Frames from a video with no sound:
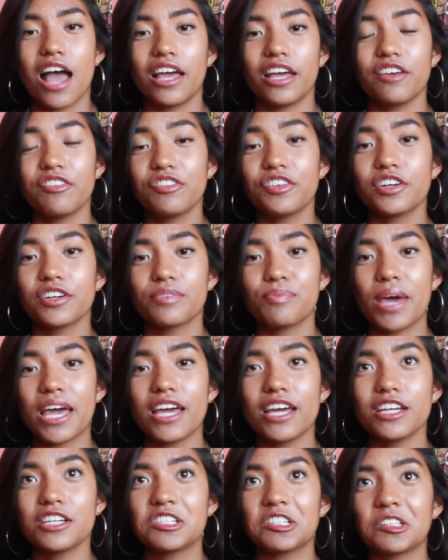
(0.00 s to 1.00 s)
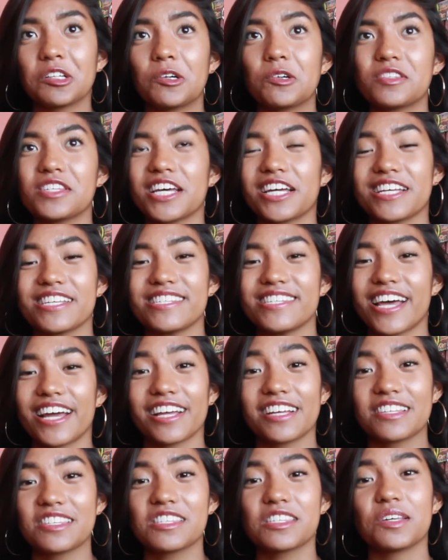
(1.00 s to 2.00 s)
if your page loads like a
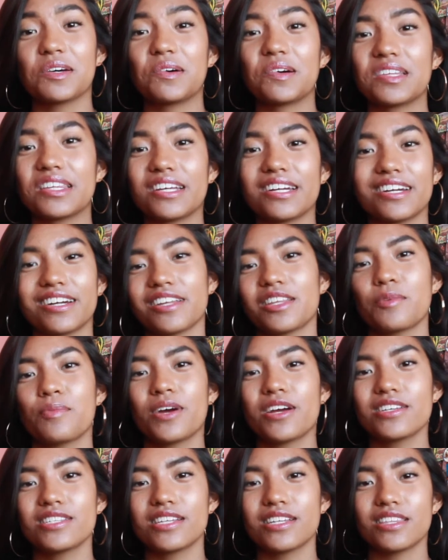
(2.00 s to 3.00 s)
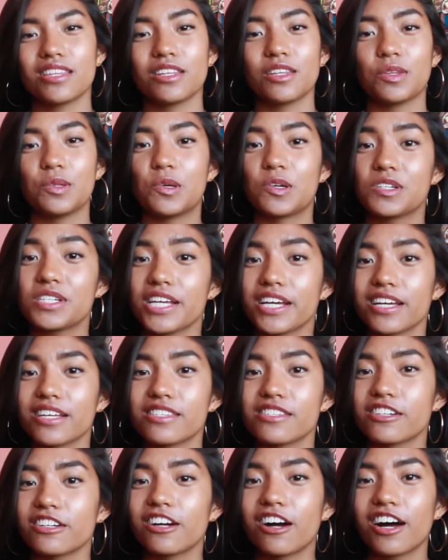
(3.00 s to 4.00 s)
second slower than another person, then your
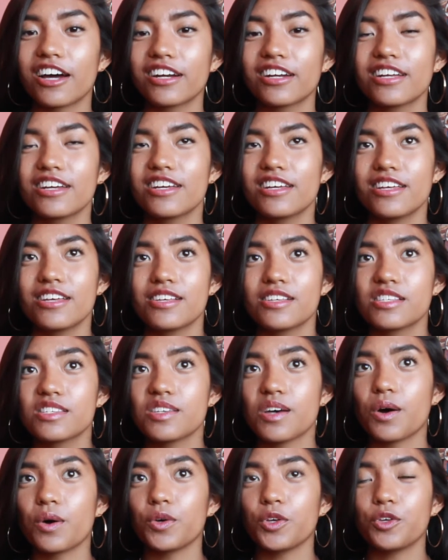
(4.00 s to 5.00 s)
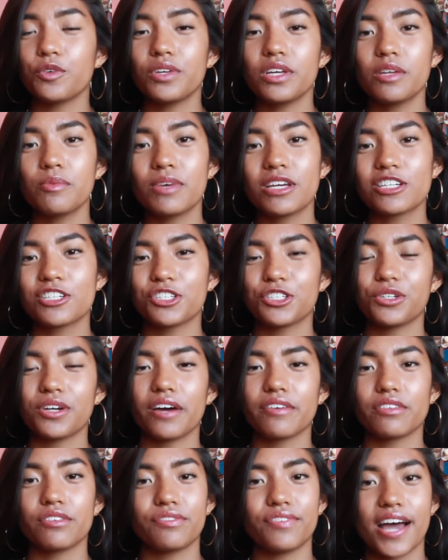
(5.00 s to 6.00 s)
tickets are gone. So you need to make sure you
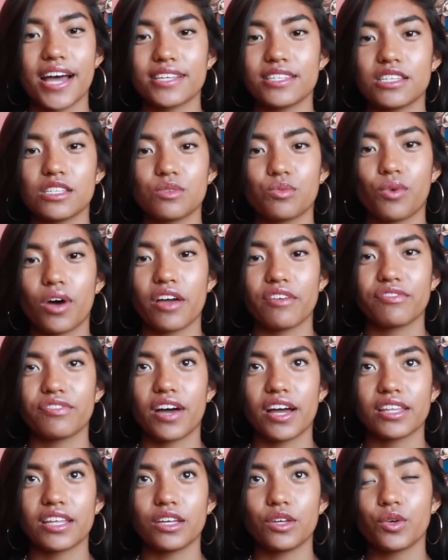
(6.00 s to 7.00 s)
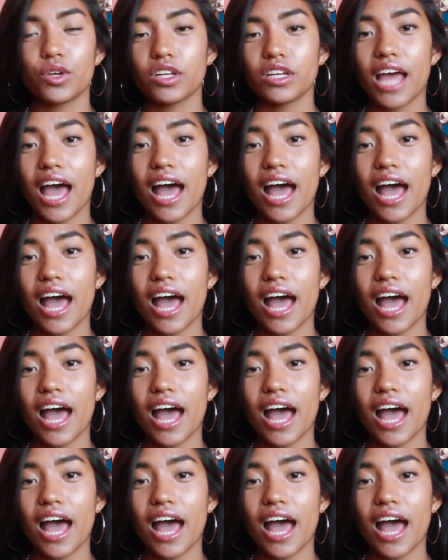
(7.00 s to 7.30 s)
have the fastest Wi-Fi that you can